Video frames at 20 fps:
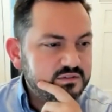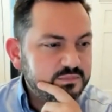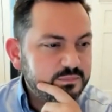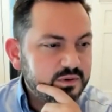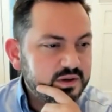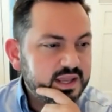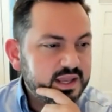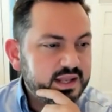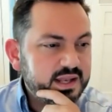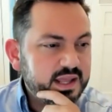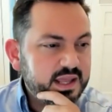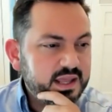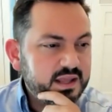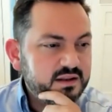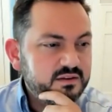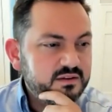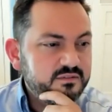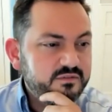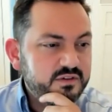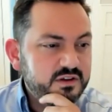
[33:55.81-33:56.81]
but can
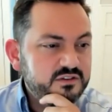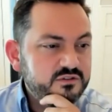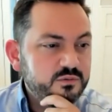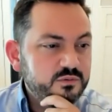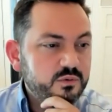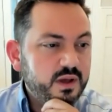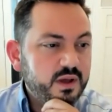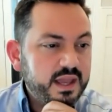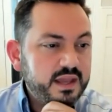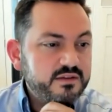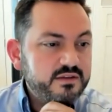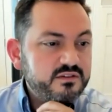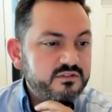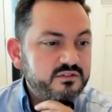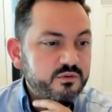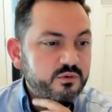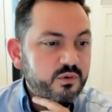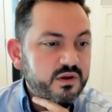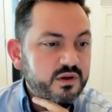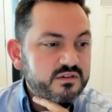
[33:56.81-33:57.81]
individual
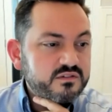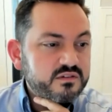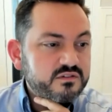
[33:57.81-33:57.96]
agents request